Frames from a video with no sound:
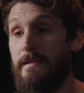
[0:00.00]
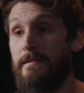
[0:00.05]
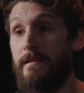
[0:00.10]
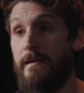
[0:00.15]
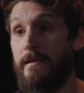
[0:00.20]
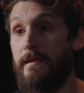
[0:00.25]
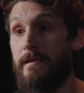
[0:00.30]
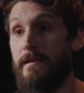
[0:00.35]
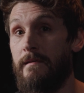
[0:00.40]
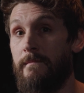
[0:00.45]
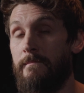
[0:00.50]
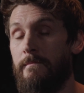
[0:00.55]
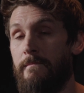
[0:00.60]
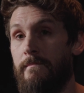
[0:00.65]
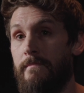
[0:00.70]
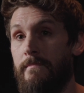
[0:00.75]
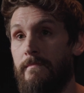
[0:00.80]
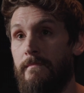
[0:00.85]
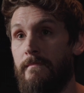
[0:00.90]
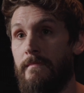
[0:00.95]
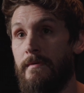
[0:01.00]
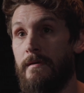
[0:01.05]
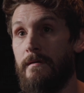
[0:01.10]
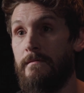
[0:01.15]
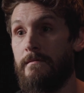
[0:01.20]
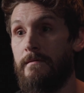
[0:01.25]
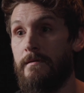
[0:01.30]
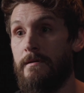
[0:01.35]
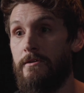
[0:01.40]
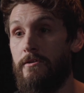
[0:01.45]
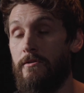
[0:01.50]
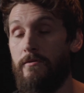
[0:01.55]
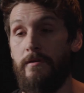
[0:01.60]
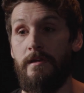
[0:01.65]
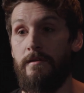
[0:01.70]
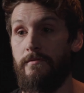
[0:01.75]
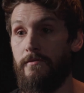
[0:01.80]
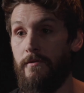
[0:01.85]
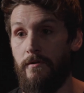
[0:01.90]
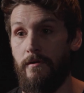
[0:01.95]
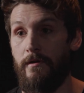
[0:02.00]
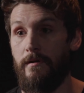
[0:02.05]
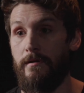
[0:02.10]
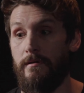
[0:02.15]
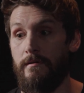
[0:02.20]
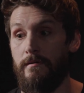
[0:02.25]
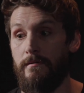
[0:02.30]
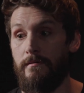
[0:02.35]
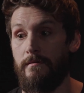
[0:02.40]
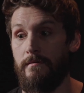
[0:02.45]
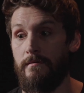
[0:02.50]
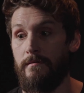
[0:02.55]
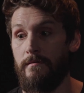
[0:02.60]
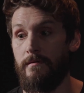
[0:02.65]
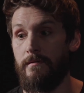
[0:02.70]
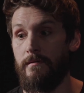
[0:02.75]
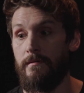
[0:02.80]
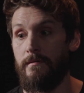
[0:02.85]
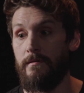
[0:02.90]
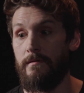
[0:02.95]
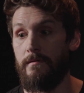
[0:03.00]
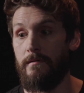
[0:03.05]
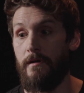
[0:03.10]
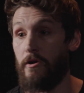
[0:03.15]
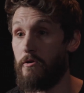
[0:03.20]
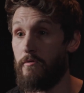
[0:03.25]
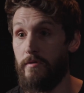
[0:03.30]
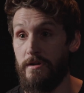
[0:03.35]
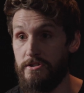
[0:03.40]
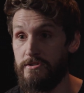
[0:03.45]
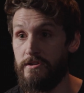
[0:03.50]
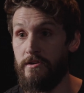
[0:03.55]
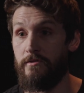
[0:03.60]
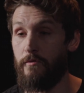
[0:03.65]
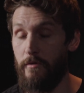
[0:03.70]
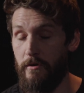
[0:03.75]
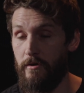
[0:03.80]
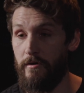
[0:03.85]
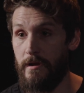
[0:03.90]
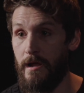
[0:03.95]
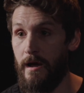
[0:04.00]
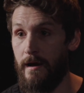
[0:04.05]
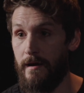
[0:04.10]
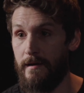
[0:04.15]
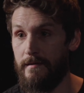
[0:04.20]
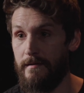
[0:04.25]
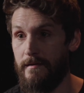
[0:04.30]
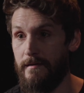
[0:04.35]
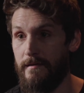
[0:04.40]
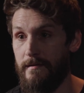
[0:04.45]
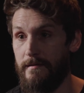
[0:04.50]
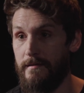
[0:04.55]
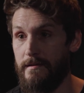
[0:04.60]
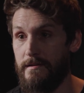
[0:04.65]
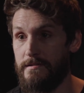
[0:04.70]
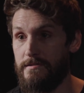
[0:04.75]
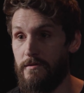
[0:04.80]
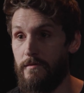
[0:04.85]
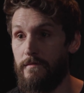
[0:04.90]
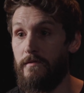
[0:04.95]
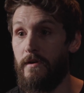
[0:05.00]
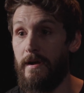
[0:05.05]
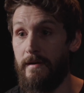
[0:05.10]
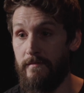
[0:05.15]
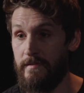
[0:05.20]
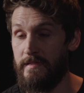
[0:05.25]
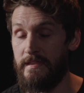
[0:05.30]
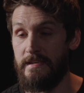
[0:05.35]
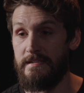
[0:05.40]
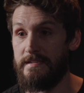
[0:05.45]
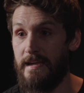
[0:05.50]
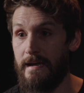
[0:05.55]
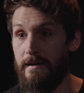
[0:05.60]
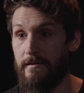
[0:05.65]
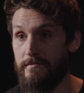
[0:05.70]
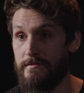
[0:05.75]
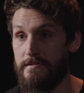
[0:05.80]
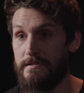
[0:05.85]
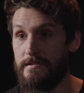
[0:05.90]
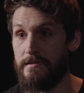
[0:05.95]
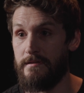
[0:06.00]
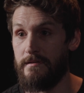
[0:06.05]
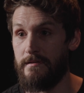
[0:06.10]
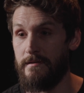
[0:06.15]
like, you're either a Christian or you're not. So if you're having these doubts,